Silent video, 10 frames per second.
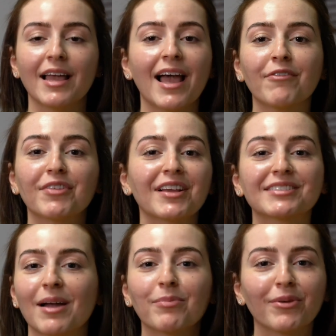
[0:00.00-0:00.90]
Everything's
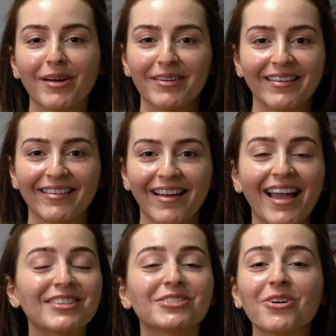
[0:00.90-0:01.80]
temporary.
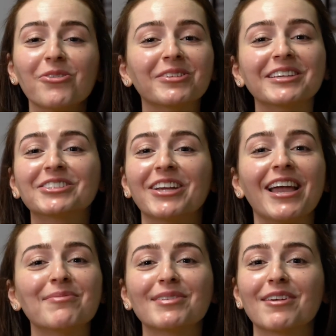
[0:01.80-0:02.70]
It's so
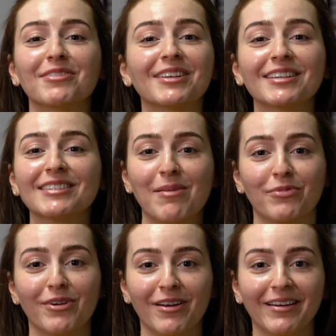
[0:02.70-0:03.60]
cliche, but everything's
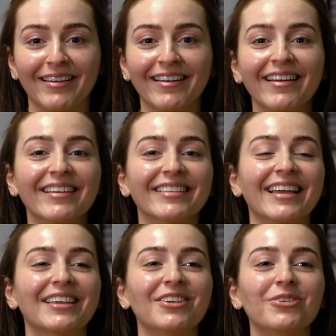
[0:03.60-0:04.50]
temporary.
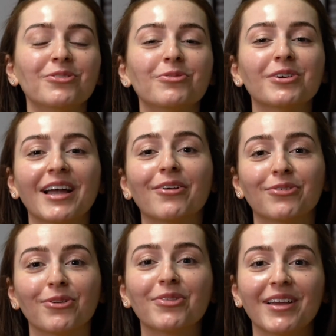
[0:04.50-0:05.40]
Like, you will get
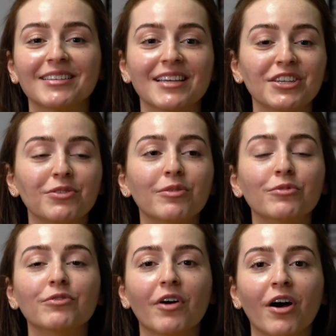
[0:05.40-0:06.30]
through this and you will
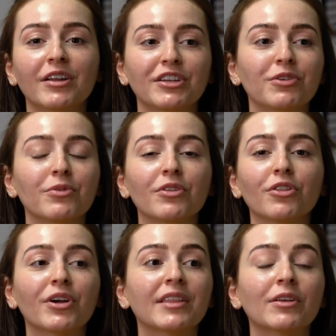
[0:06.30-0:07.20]
move on and you will
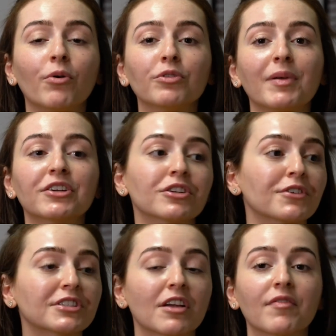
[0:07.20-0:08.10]
look at the old picture of
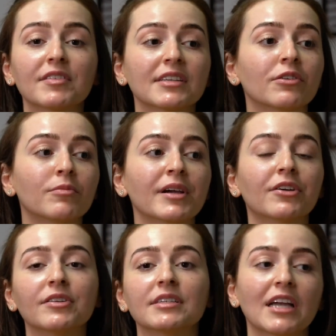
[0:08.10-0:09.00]
yourself and say, oh my
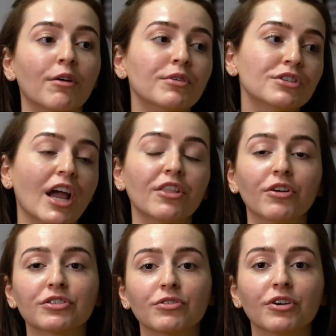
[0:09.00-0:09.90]
goodness, I
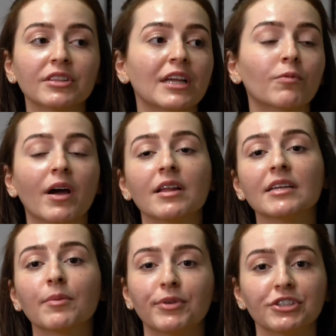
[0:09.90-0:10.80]
looked so good then. Why
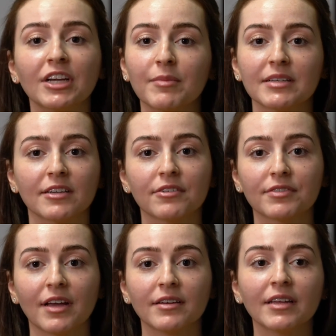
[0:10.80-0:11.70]
didn't I appreciate myself
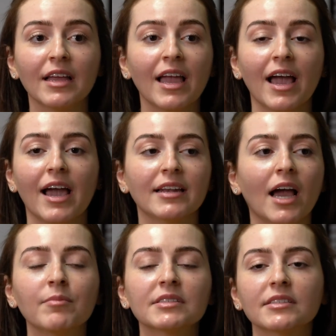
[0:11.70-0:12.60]
then? And
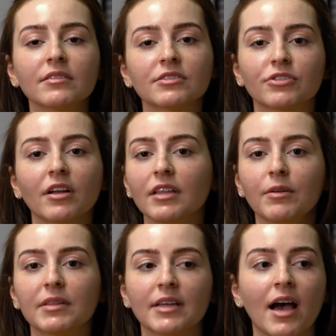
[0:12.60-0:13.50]
I'm still
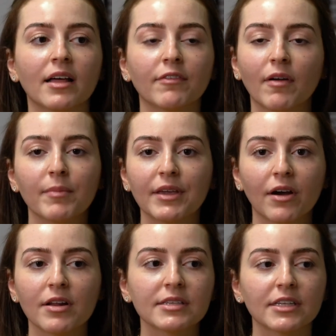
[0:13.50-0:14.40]
struggling with that. If I'm being
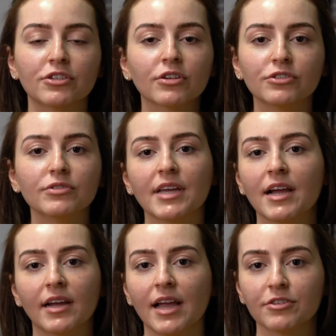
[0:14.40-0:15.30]
honest, it took 2
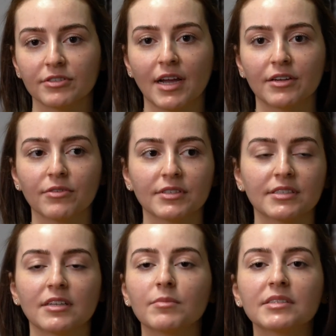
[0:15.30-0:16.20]
cancer diagnoses and I'm